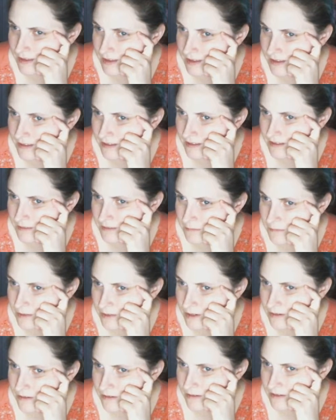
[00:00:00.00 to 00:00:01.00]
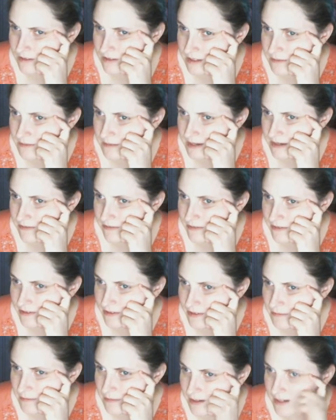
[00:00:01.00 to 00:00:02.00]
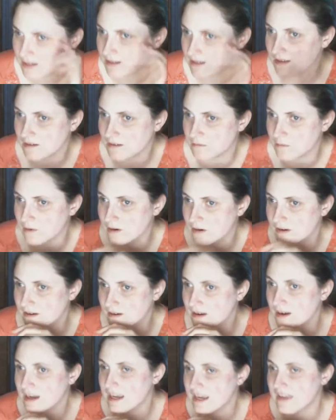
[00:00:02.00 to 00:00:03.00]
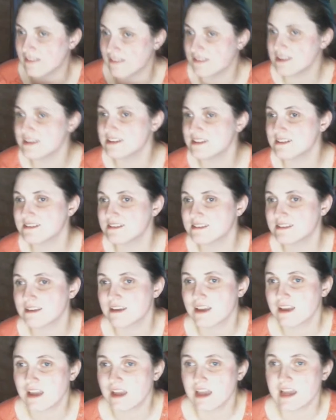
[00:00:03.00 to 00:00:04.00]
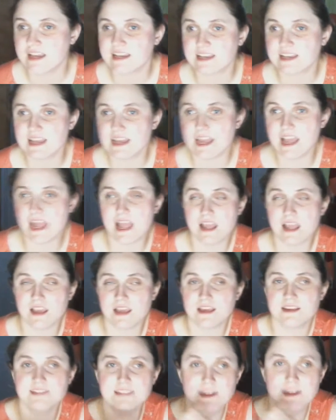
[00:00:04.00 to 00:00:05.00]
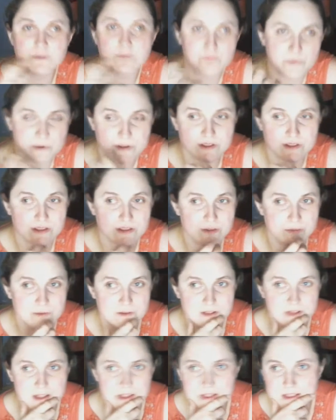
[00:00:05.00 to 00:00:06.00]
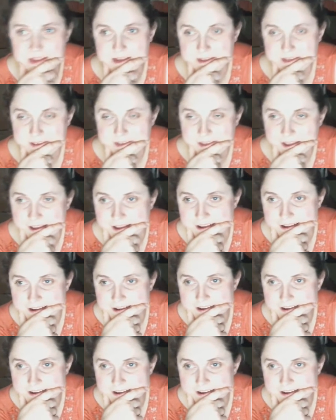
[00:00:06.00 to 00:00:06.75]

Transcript: Some logos I made for somebody, not important. Okay, this, because I really, really liked, I